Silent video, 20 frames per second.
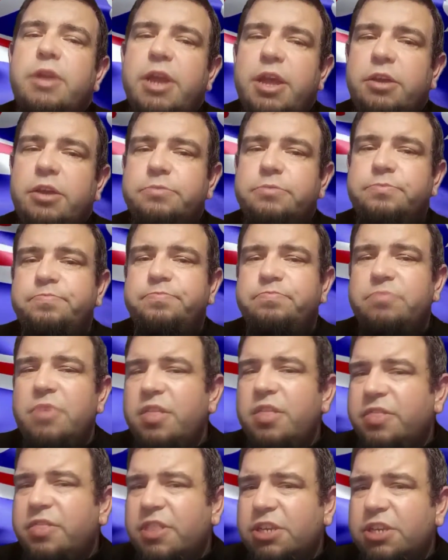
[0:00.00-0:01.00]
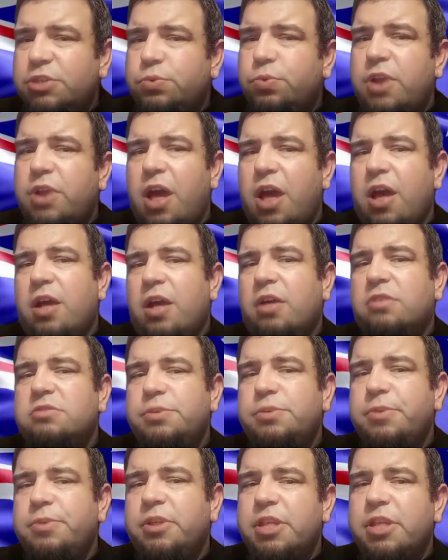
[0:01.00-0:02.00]
Now, this would
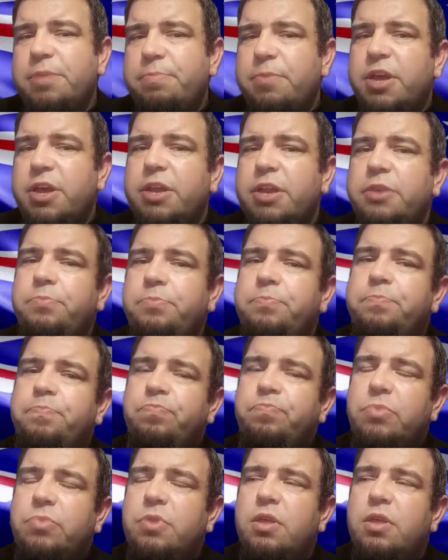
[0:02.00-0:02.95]
ultimately mean